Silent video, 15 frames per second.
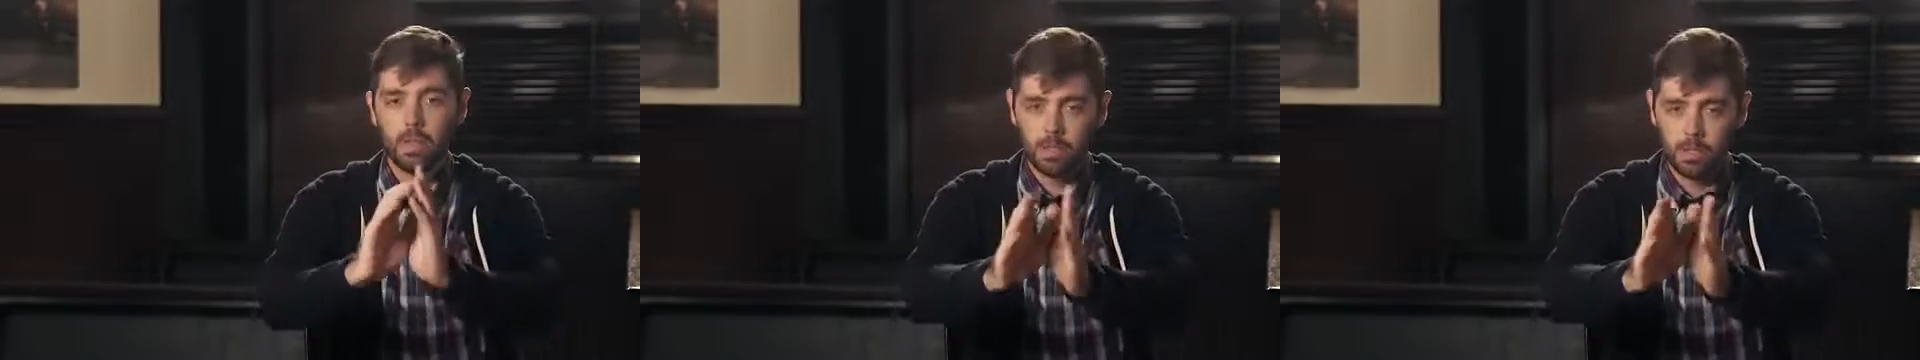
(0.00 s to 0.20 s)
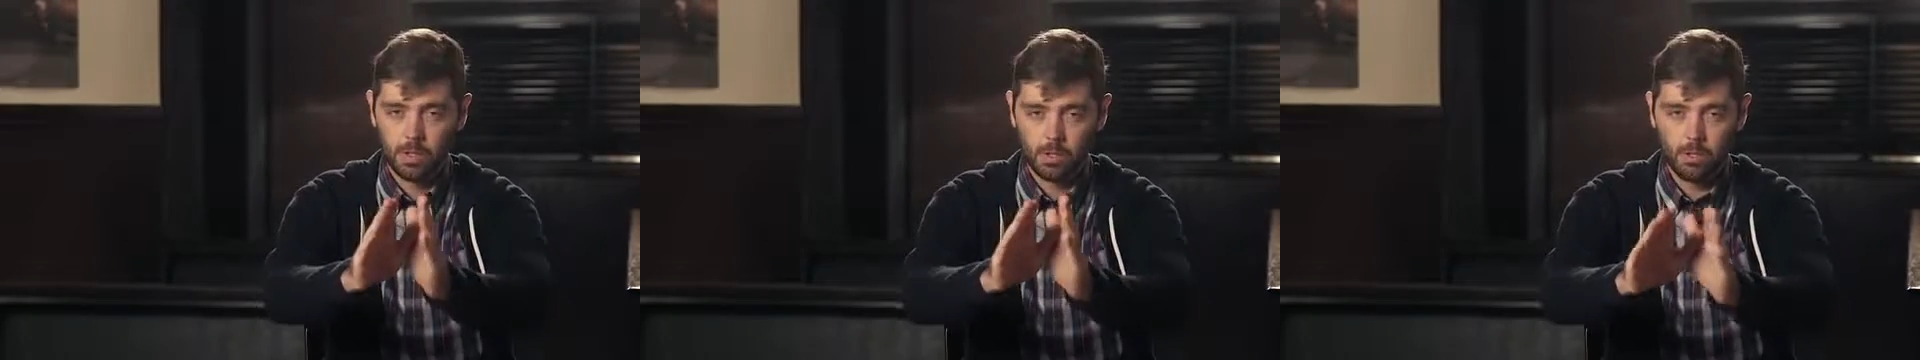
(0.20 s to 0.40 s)

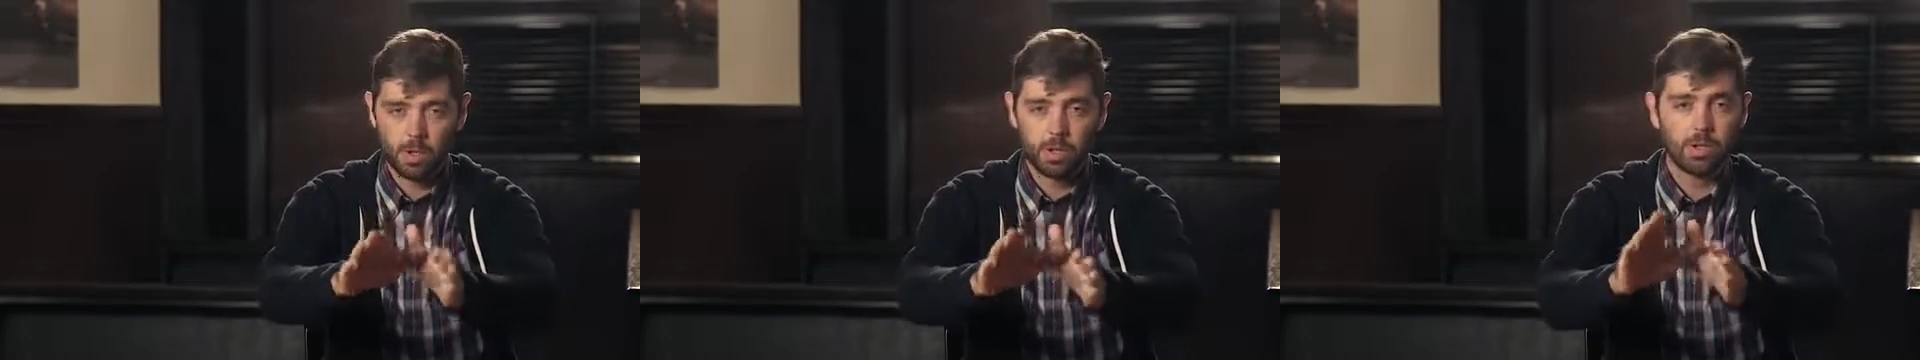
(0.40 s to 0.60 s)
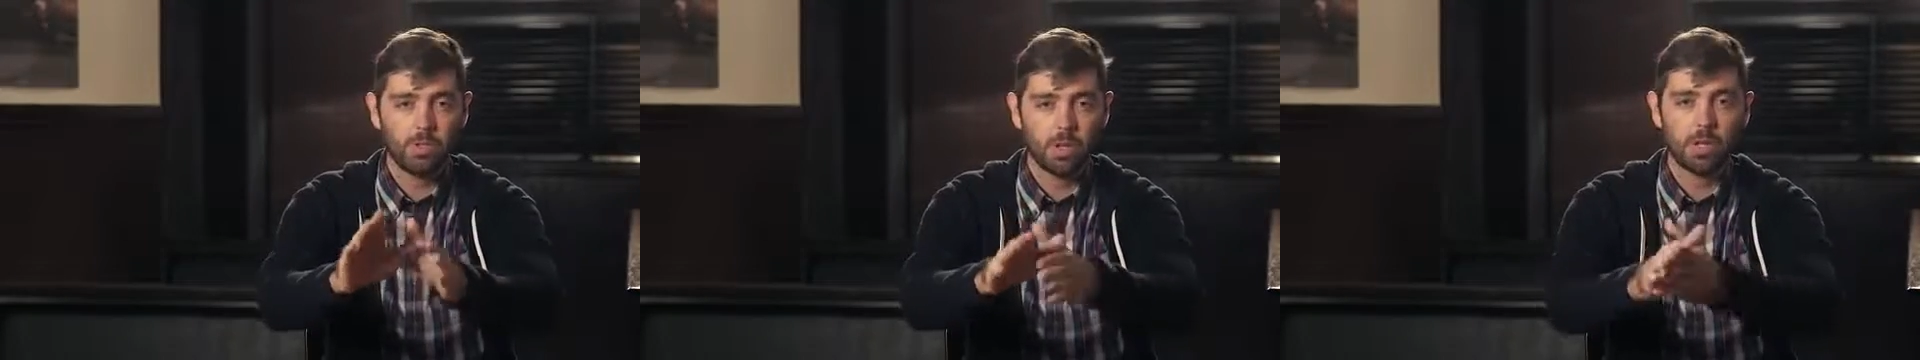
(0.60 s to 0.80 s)
this is
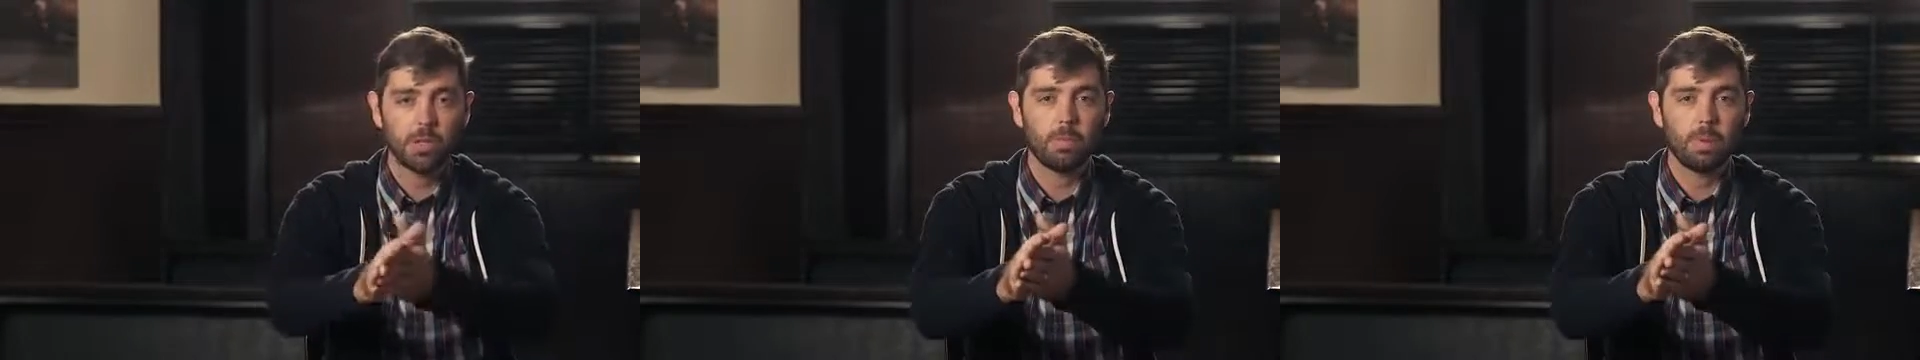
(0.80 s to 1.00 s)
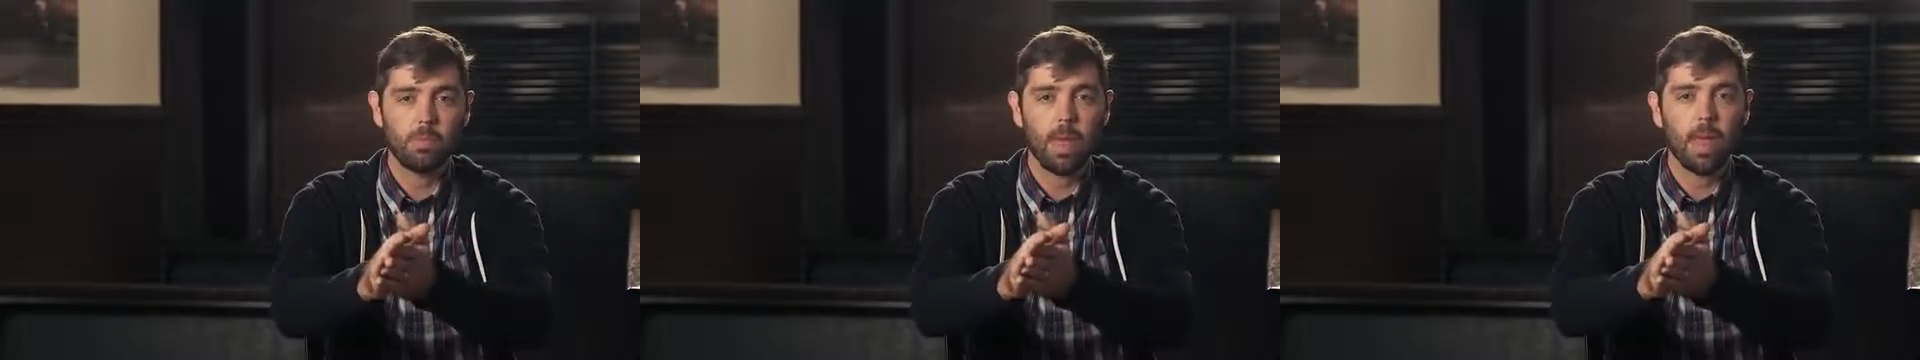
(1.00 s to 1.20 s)
what you need
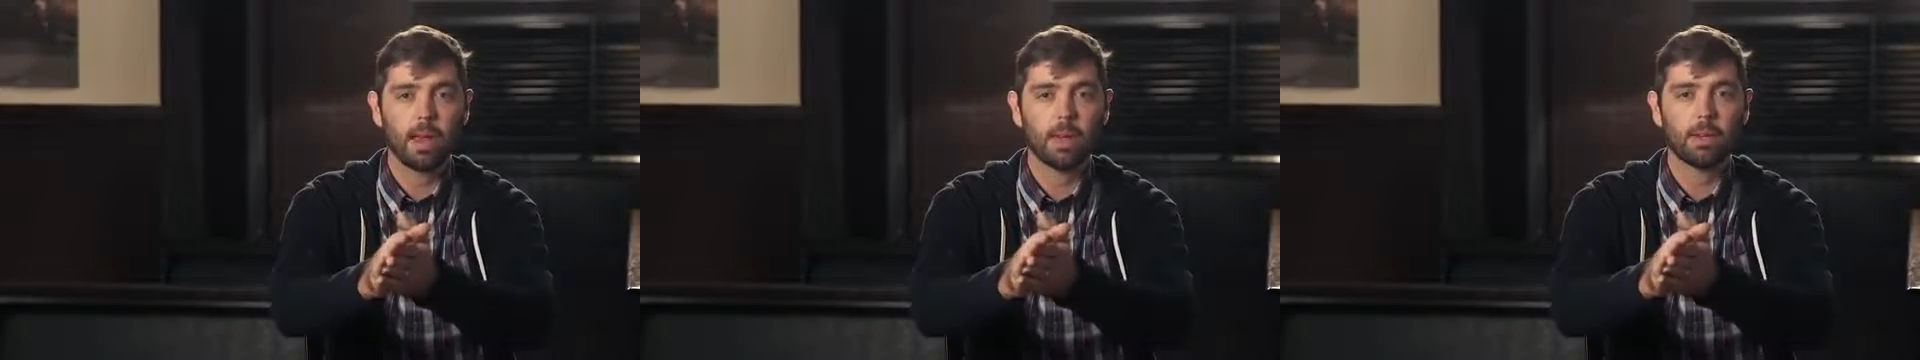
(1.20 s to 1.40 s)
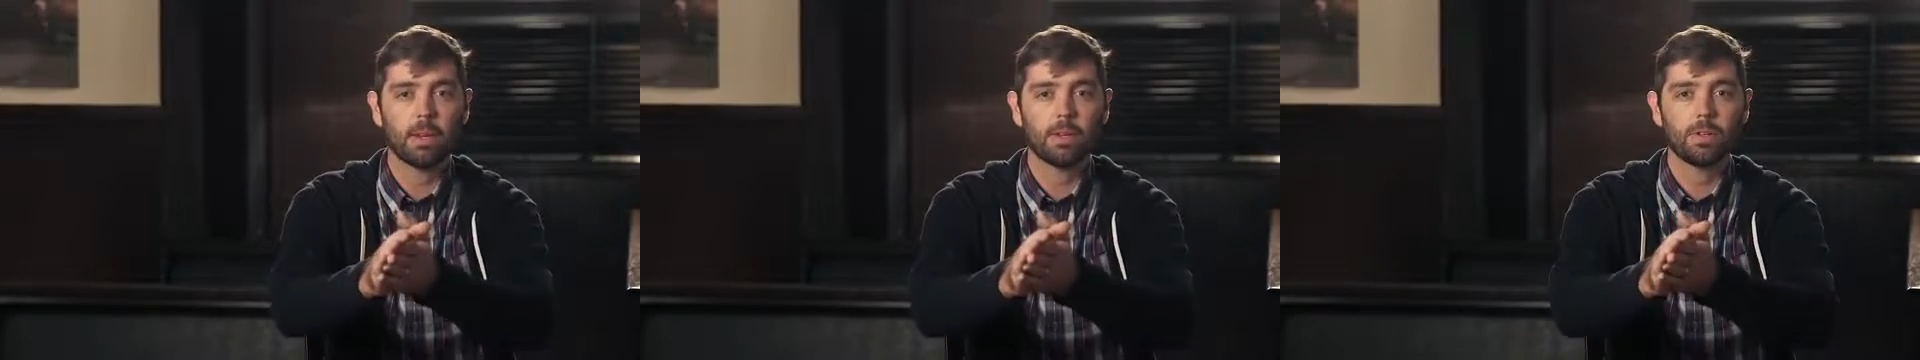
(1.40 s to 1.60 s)
to be
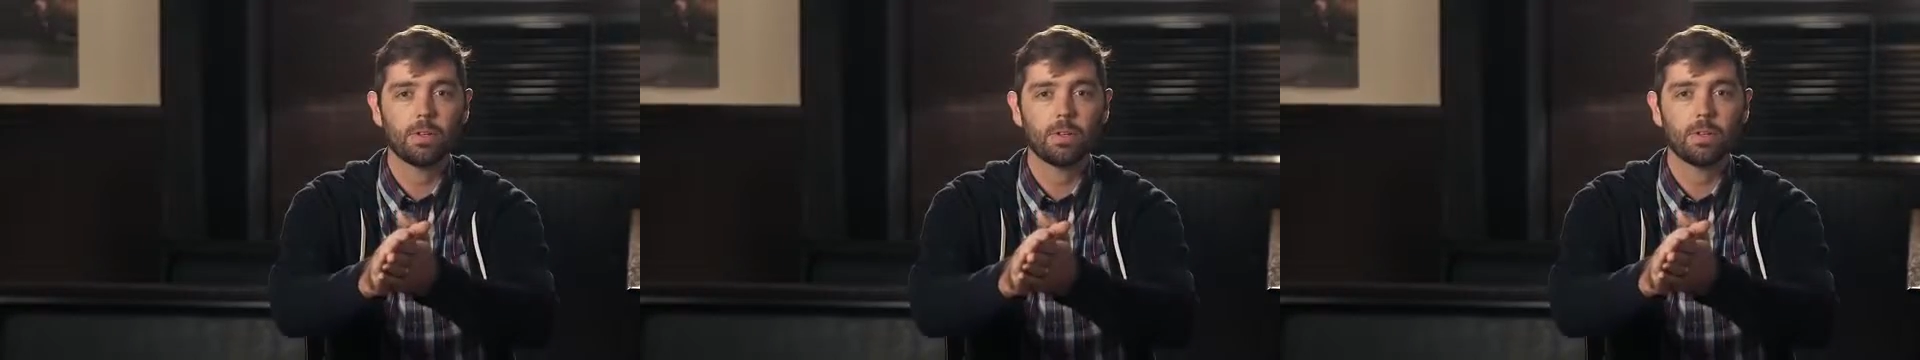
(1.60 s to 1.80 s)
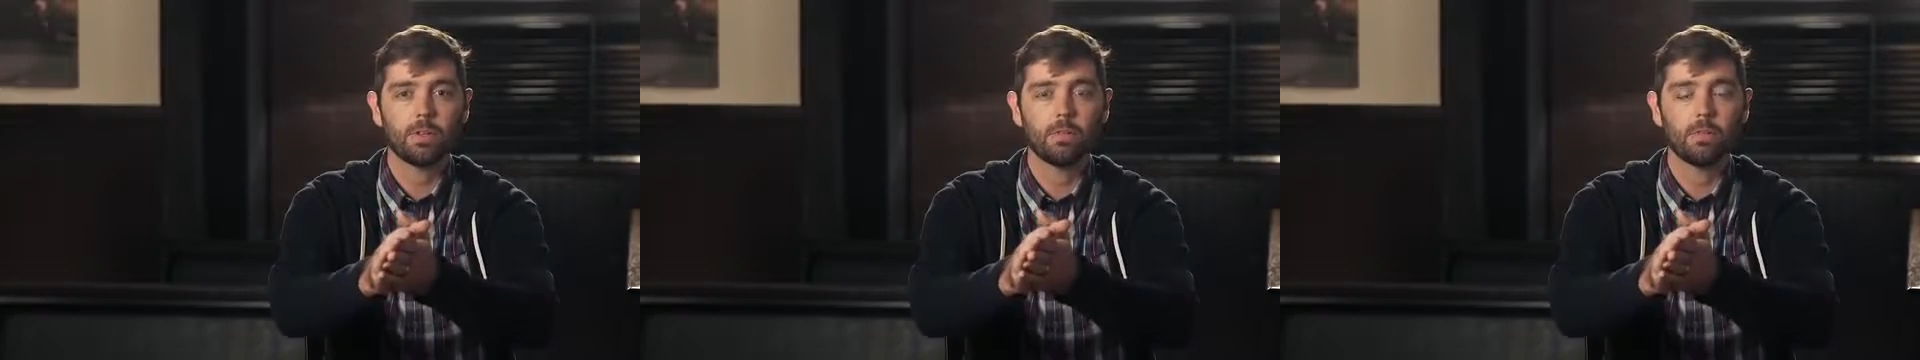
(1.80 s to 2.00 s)
paying
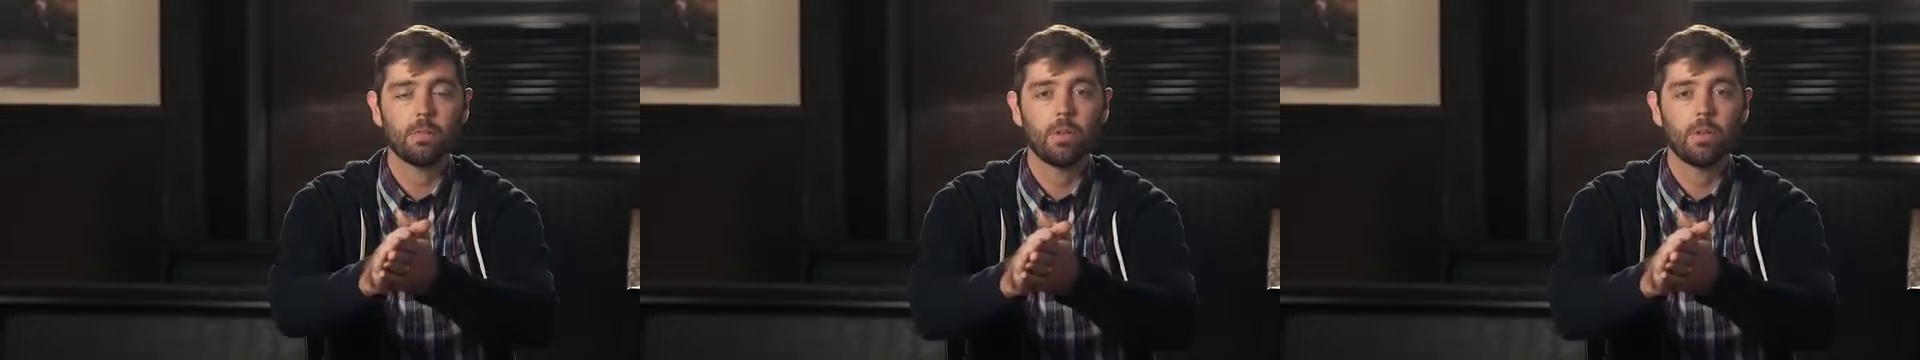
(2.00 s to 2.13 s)
attention to.